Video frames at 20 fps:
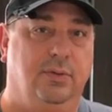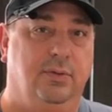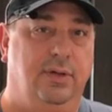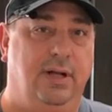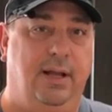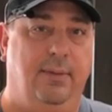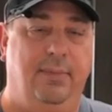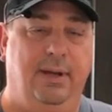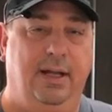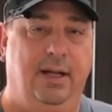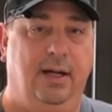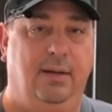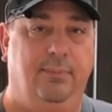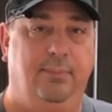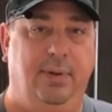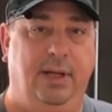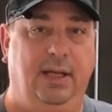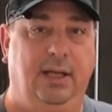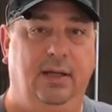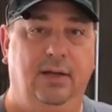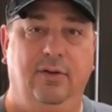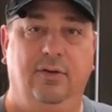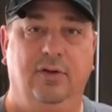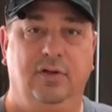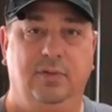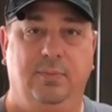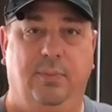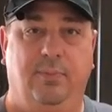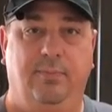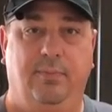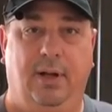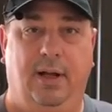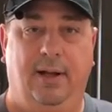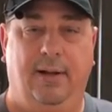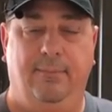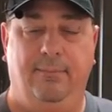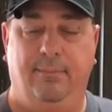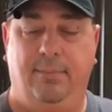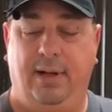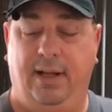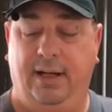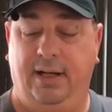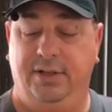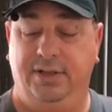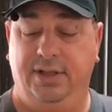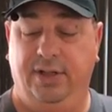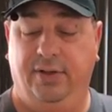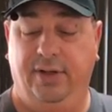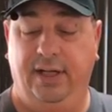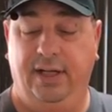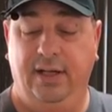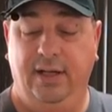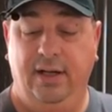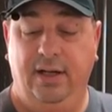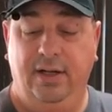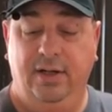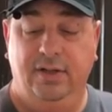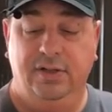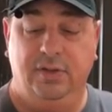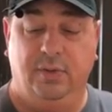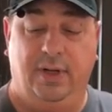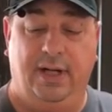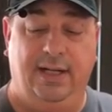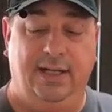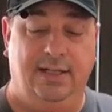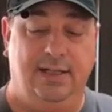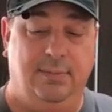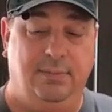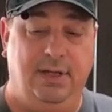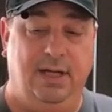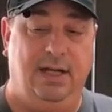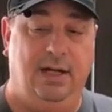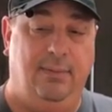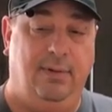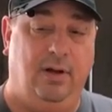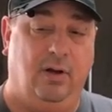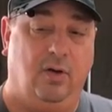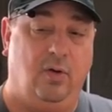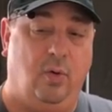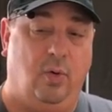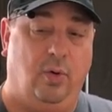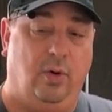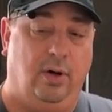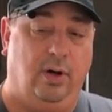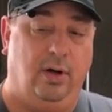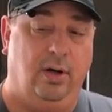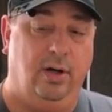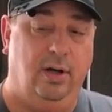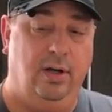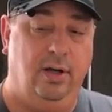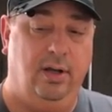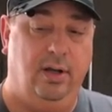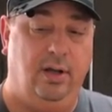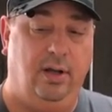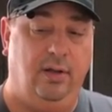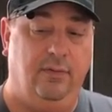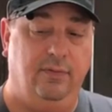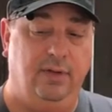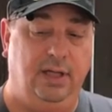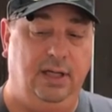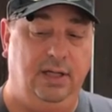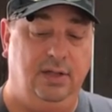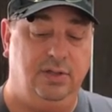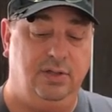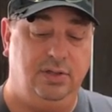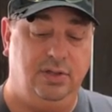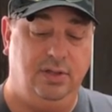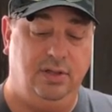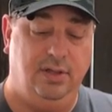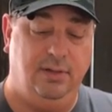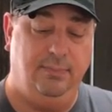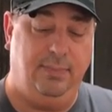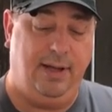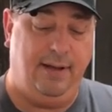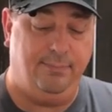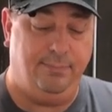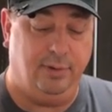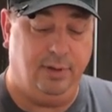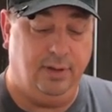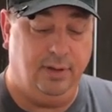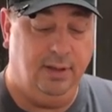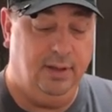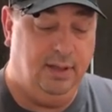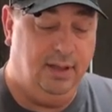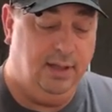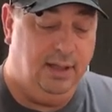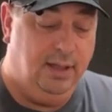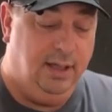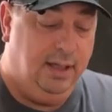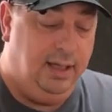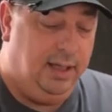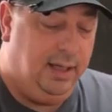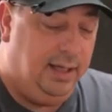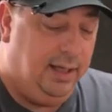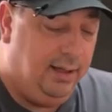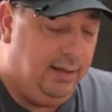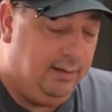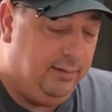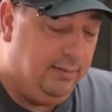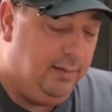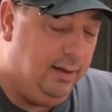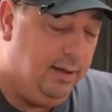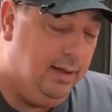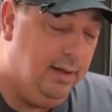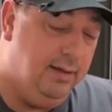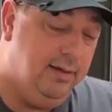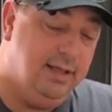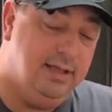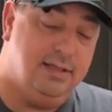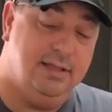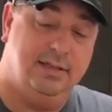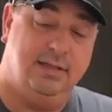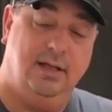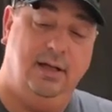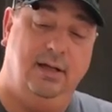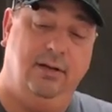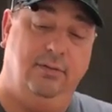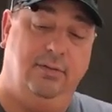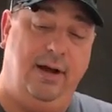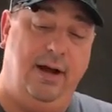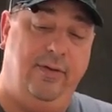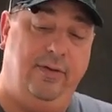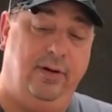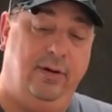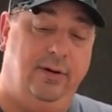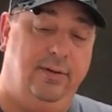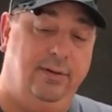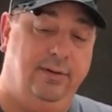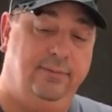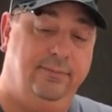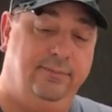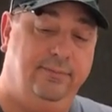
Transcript: so we're not making a big, huge um, pot of chili. So what I did, I'm taking about a quarter of each pepper, and this is a rather